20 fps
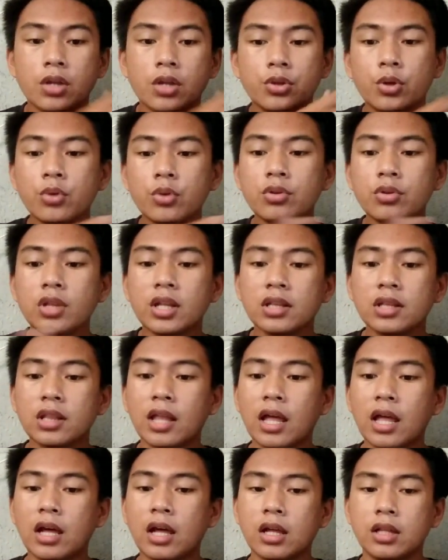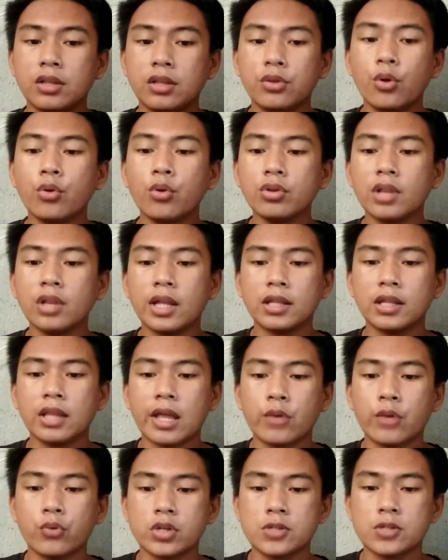Don't let
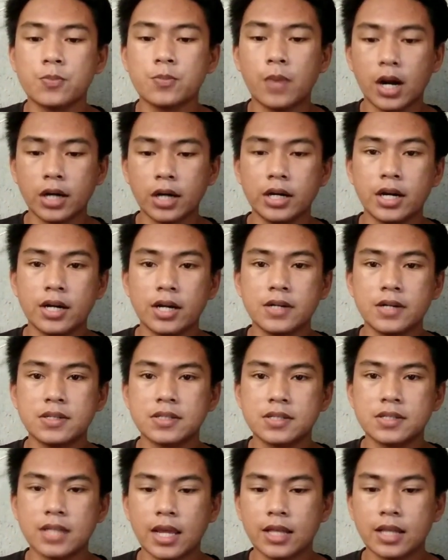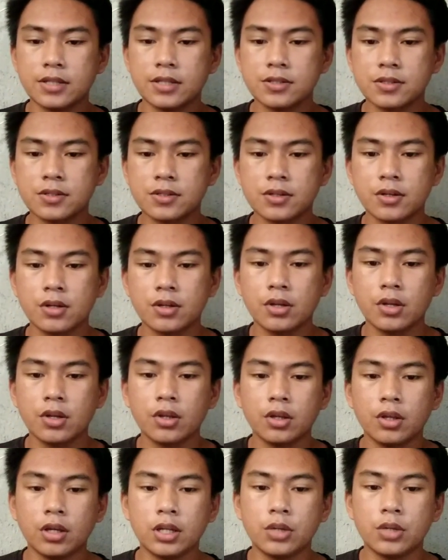language barriers stand
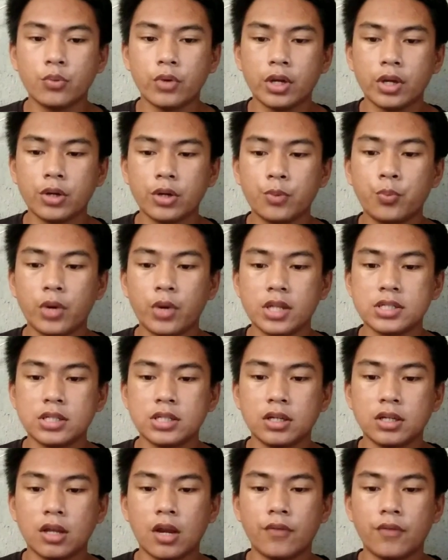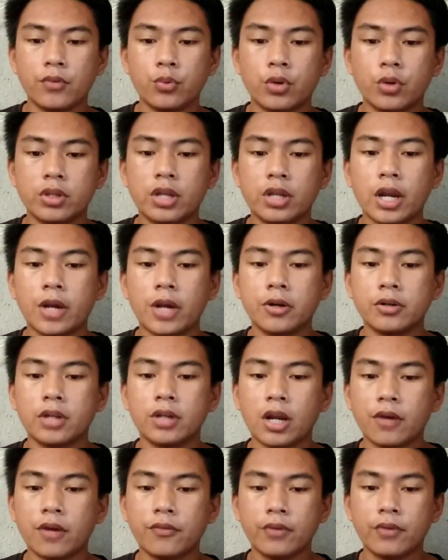in the way of embracing everyone
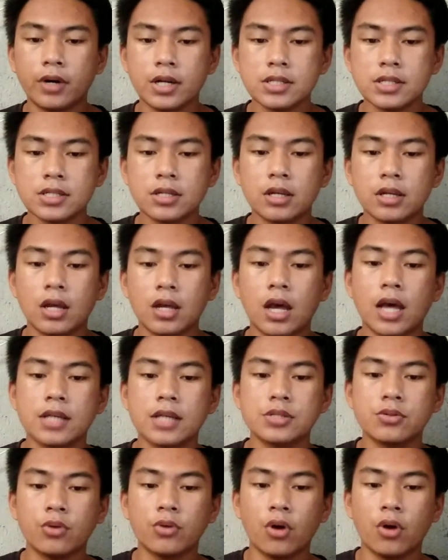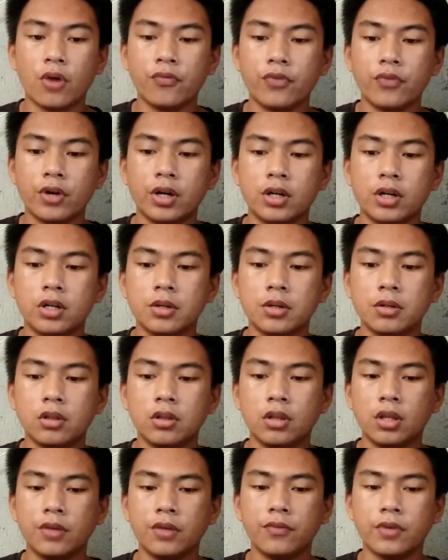diverse has to offer.
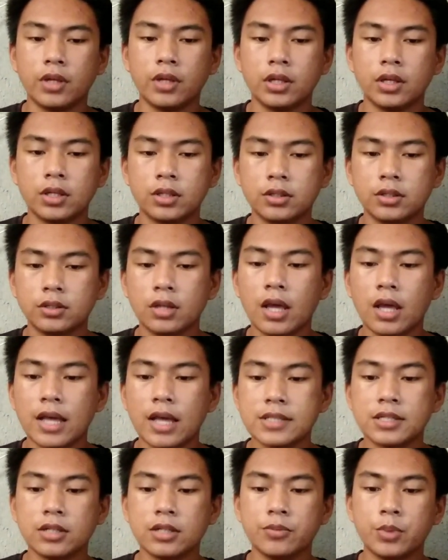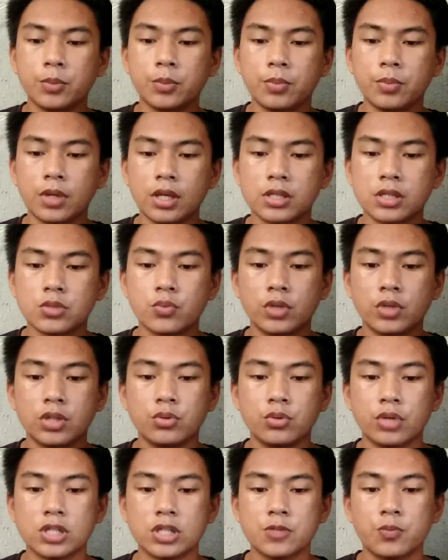Living beings, we need
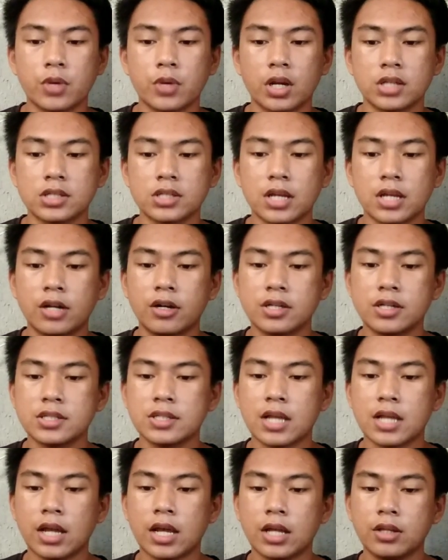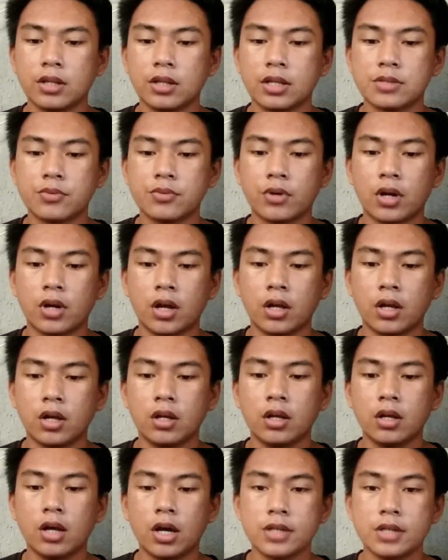to express, understand as well
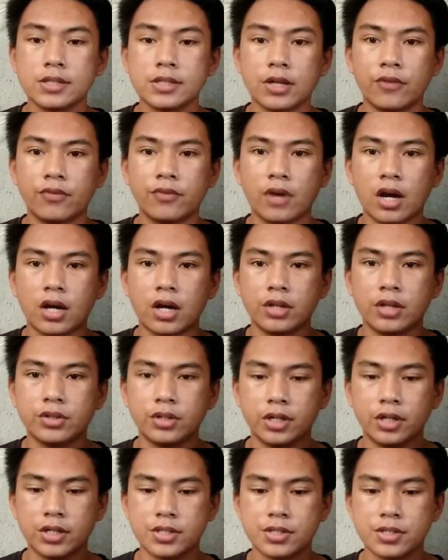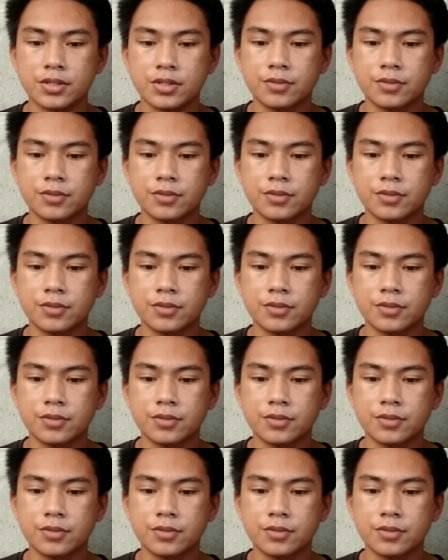as of others.